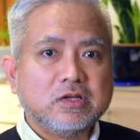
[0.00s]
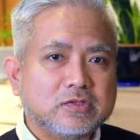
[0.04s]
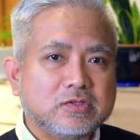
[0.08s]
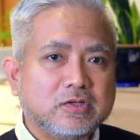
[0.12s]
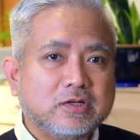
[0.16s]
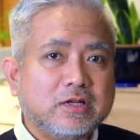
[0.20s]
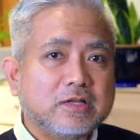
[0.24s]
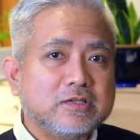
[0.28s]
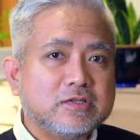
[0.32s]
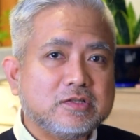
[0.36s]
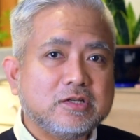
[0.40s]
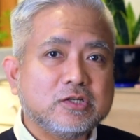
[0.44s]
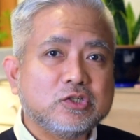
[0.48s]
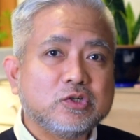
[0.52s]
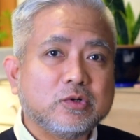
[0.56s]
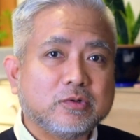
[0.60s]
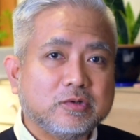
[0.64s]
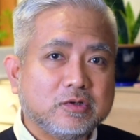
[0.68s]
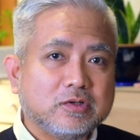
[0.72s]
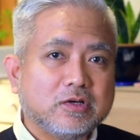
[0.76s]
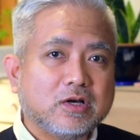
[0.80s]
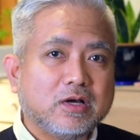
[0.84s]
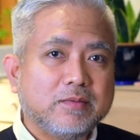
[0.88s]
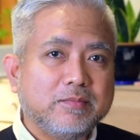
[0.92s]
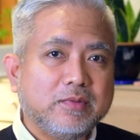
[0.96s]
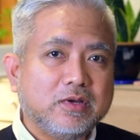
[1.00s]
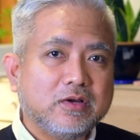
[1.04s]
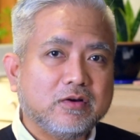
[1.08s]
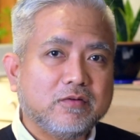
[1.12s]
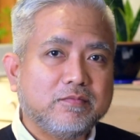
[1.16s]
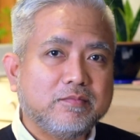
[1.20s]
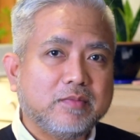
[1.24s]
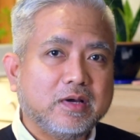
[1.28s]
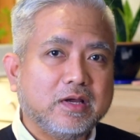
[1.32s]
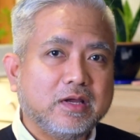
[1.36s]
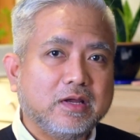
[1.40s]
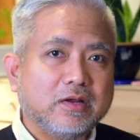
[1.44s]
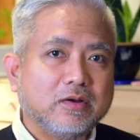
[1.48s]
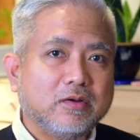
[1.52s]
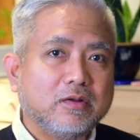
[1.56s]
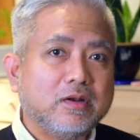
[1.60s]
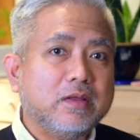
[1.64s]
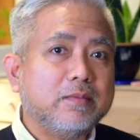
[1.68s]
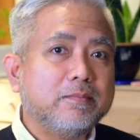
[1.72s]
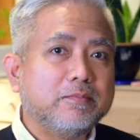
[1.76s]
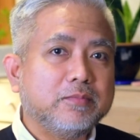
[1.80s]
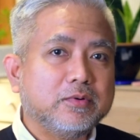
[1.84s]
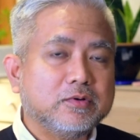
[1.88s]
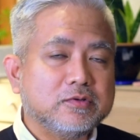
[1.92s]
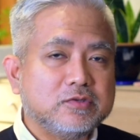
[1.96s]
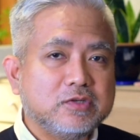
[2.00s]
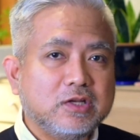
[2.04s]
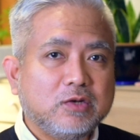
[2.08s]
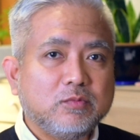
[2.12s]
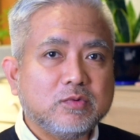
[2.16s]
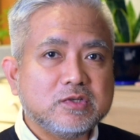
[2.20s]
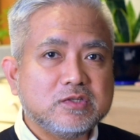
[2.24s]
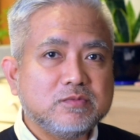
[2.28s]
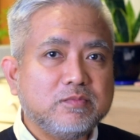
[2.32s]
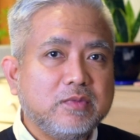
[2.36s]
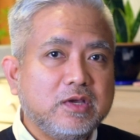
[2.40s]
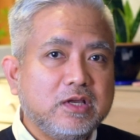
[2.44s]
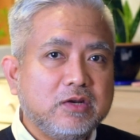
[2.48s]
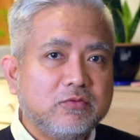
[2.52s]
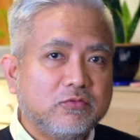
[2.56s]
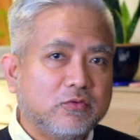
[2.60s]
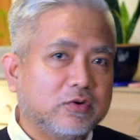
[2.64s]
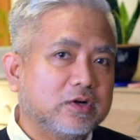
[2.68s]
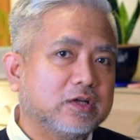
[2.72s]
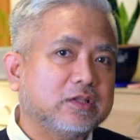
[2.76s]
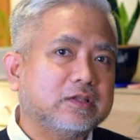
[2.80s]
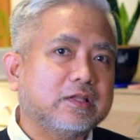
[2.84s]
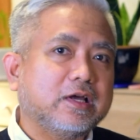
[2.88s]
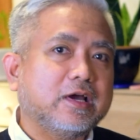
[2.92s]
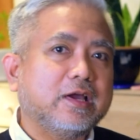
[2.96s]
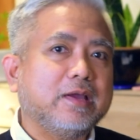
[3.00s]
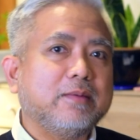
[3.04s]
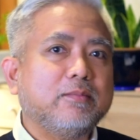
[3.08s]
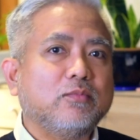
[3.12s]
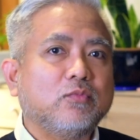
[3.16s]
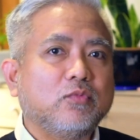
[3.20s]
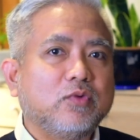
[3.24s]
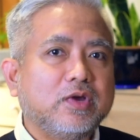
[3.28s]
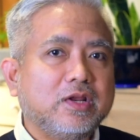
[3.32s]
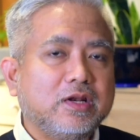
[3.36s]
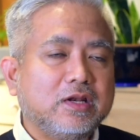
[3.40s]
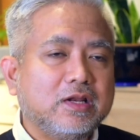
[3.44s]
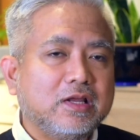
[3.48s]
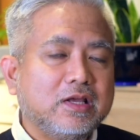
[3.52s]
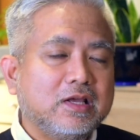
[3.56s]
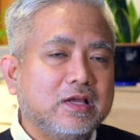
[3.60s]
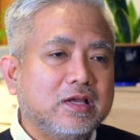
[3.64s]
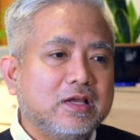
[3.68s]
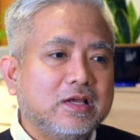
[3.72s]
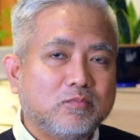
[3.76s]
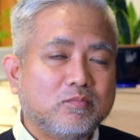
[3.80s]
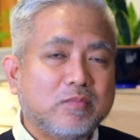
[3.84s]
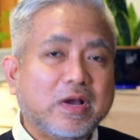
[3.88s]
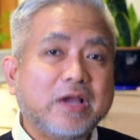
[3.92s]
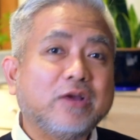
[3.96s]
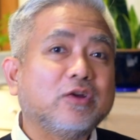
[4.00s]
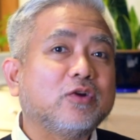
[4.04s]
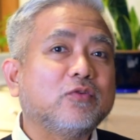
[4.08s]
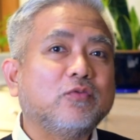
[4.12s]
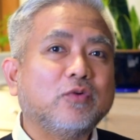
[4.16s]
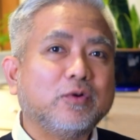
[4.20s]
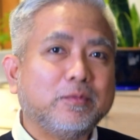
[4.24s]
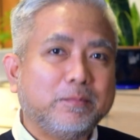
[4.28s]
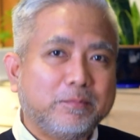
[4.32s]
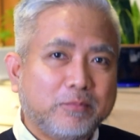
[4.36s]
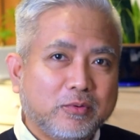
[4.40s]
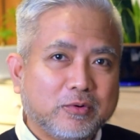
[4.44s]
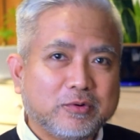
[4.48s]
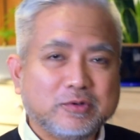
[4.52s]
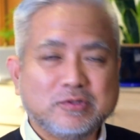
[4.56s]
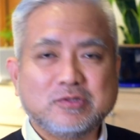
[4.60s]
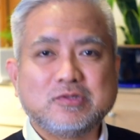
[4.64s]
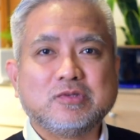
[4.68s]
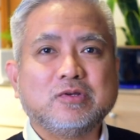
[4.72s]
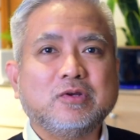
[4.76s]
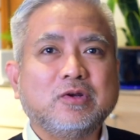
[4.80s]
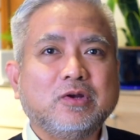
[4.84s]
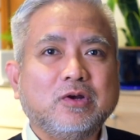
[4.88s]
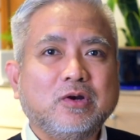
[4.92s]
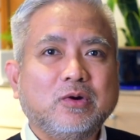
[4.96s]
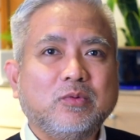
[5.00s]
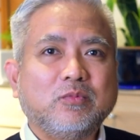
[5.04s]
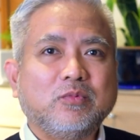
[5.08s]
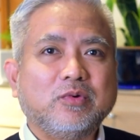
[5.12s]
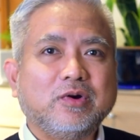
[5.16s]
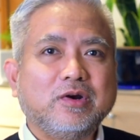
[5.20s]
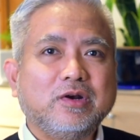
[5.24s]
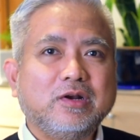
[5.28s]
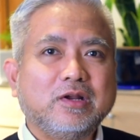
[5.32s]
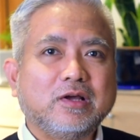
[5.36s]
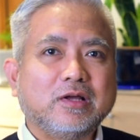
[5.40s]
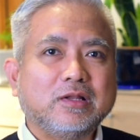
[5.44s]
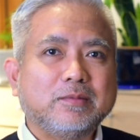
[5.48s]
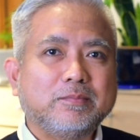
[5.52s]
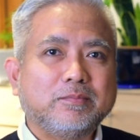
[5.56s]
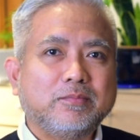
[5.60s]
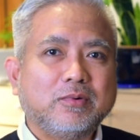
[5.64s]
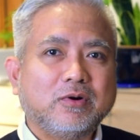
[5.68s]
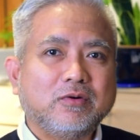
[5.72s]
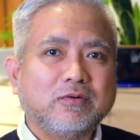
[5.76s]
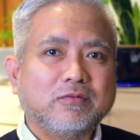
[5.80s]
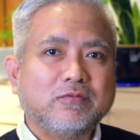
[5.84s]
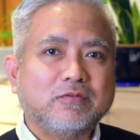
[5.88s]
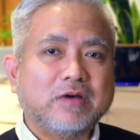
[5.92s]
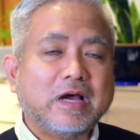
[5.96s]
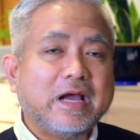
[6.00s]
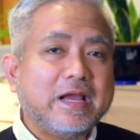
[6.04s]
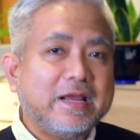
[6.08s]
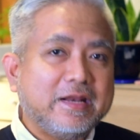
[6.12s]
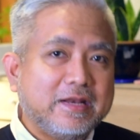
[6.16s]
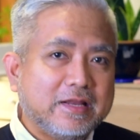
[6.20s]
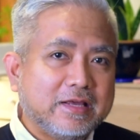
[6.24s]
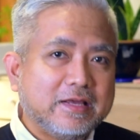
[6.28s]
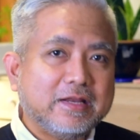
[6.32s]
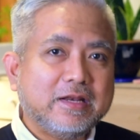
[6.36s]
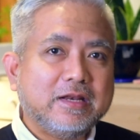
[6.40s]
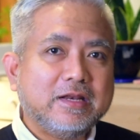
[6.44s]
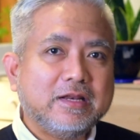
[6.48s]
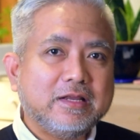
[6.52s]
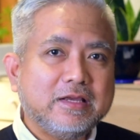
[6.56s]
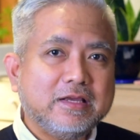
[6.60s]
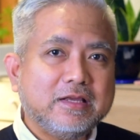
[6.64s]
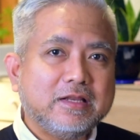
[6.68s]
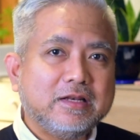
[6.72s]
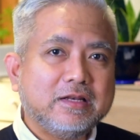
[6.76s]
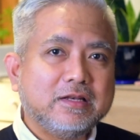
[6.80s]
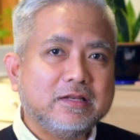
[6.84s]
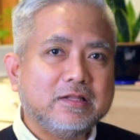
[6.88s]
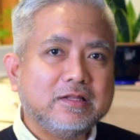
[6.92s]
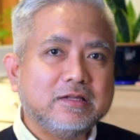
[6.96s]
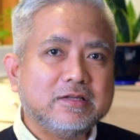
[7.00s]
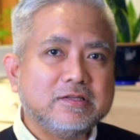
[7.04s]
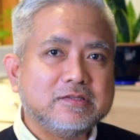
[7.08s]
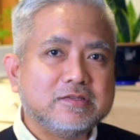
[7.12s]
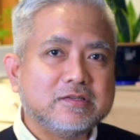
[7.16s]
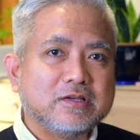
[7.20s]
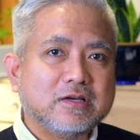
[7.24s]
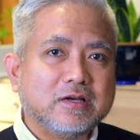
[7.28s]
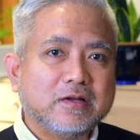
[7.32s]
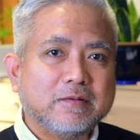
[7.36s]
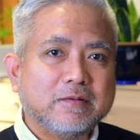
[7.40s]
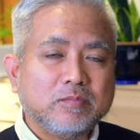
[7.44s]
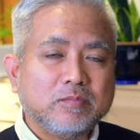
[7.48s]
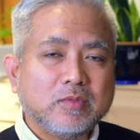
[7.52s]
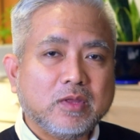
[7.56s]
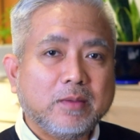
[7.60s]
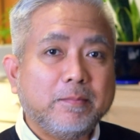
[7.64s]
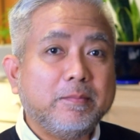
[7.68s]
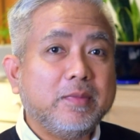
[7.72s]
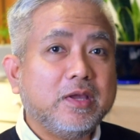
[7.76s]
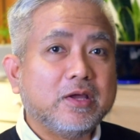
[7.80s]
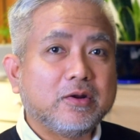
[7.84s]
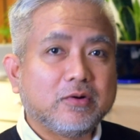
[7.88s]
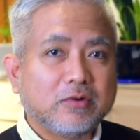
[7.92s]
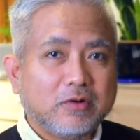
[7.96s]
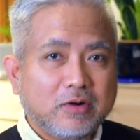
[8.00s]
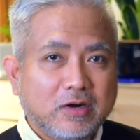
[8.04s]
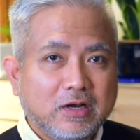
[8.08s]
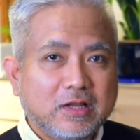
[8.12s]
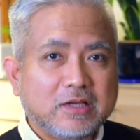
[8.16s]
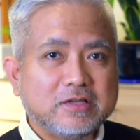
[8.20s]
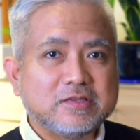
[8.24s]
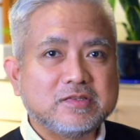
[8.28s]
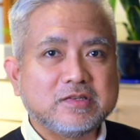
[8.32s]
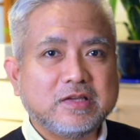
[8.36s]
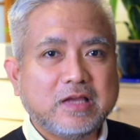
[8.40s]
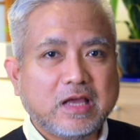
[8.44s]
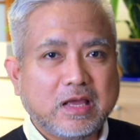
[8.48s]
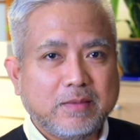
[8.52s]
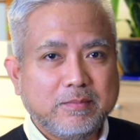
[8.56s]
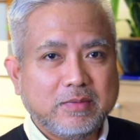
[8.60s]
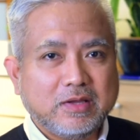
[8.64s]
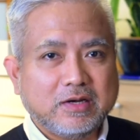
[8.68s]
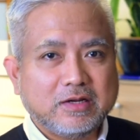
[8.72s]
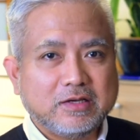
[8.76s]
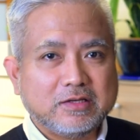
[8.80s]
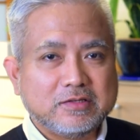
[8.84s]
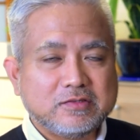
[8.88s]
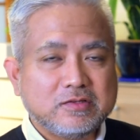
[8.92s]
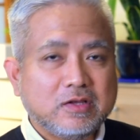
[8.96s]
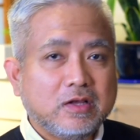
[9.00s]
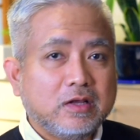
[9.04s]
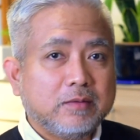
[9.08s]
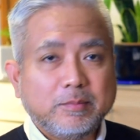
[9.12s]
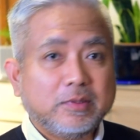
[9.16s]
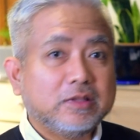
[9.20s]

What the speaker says: So that's the shortcoming of my Olympus. It was made for a time when microphone ports were not provided in these mirrorless cameras.